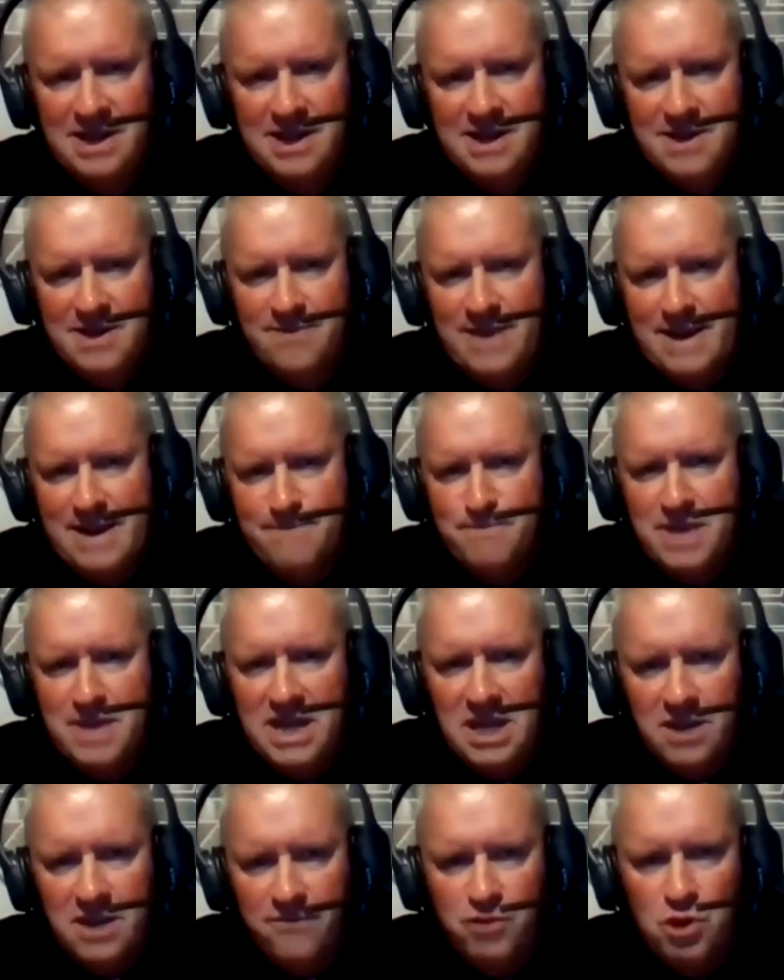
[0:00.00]
that
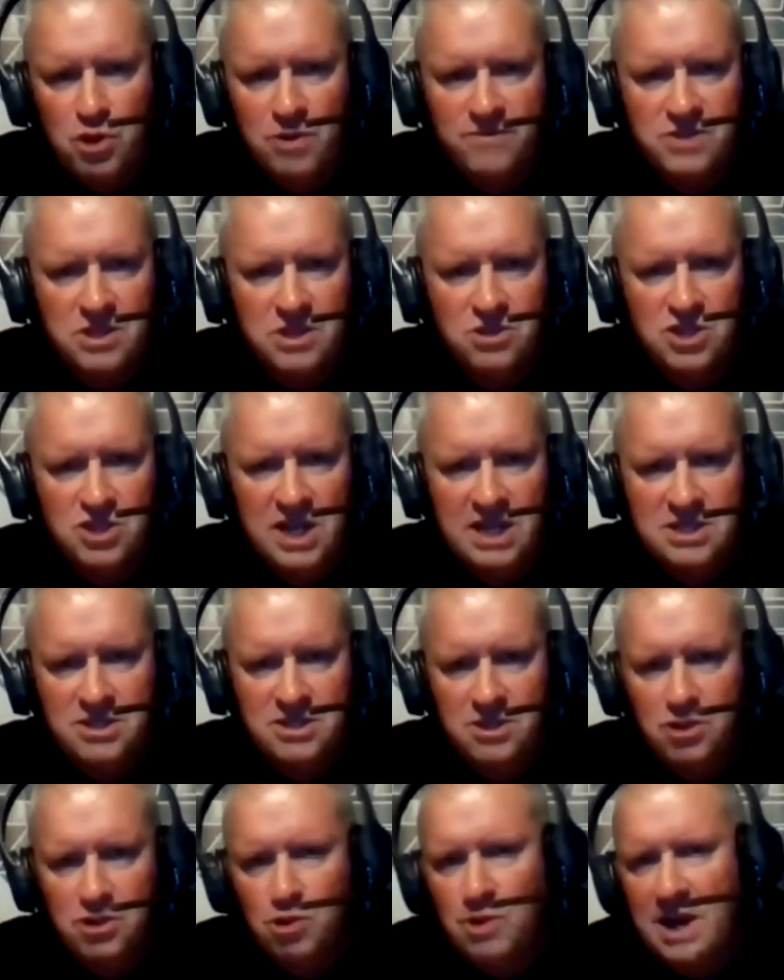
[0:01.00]
many of you have
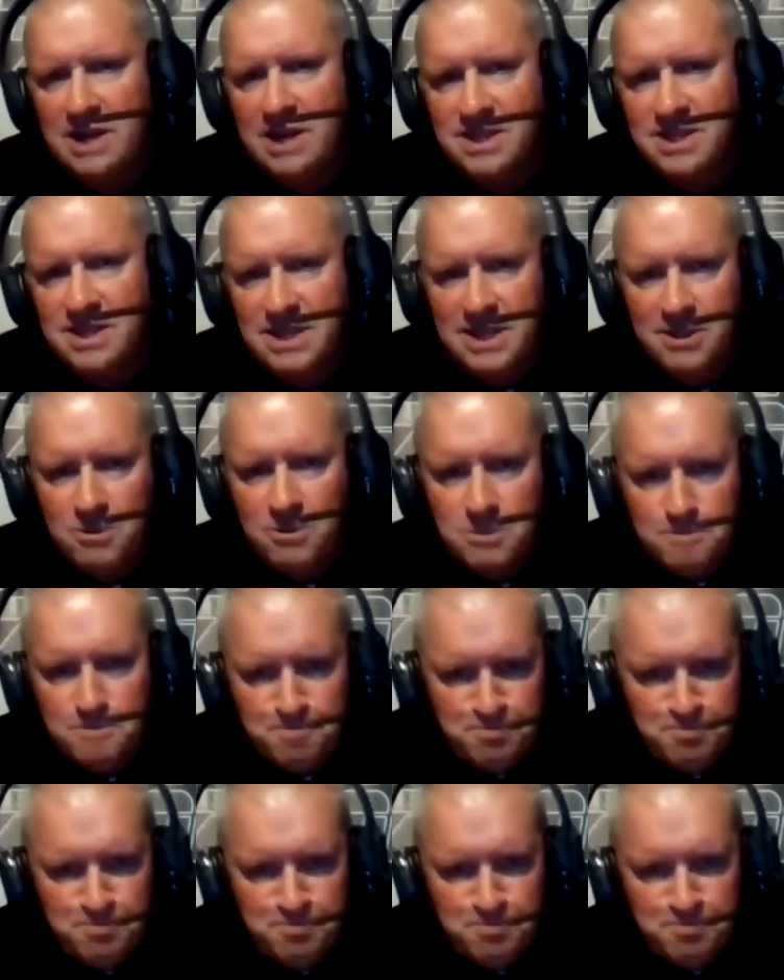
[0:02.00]
suggested throughout the years,